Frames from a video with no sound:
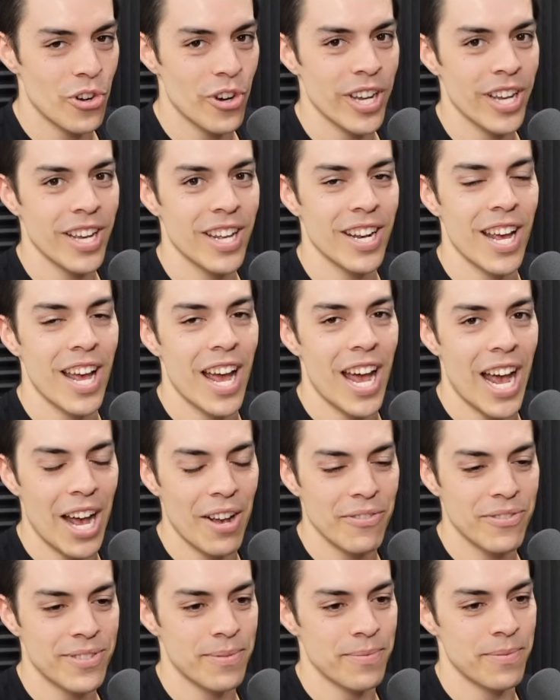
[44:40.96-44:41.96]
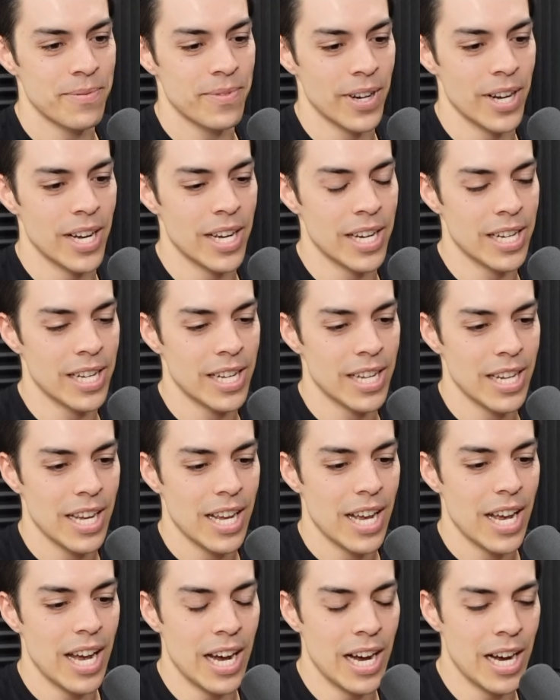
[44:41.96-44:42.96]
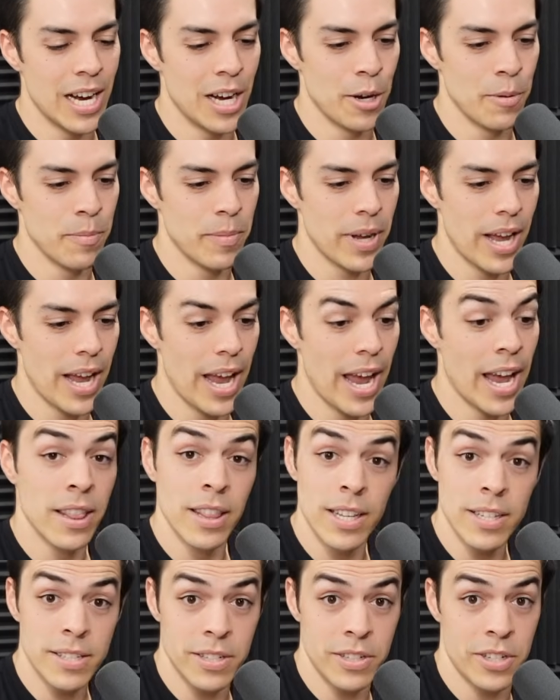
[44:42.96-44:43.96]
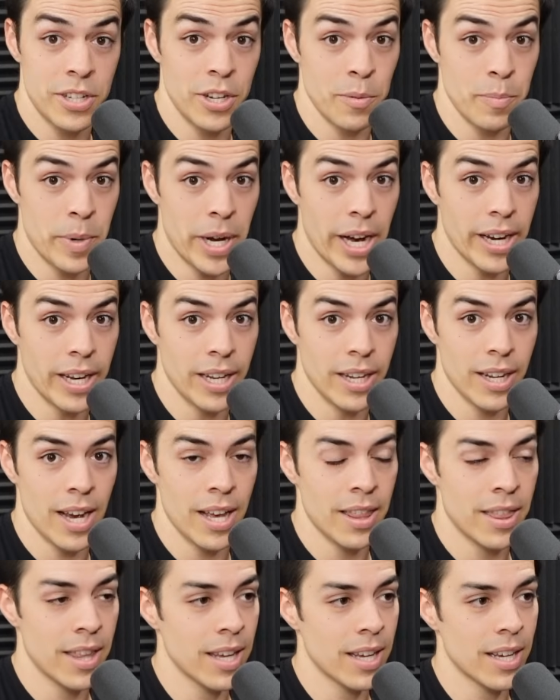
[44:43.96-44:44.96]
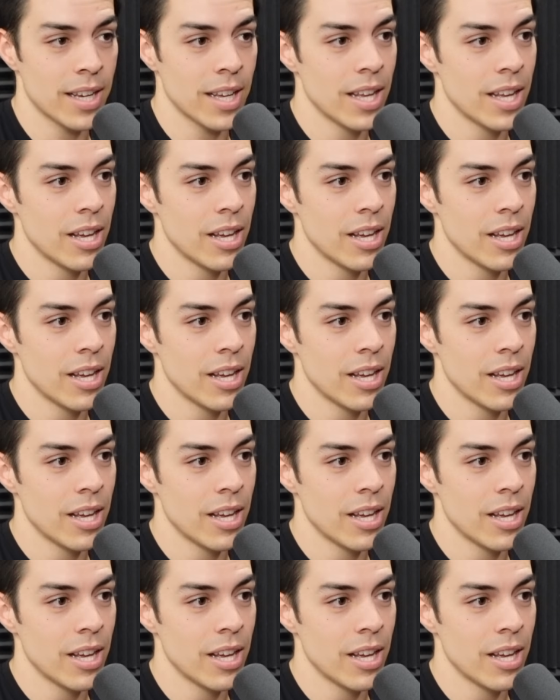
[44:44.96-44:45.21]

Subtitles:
it. Have some fun. And listen to your body. I think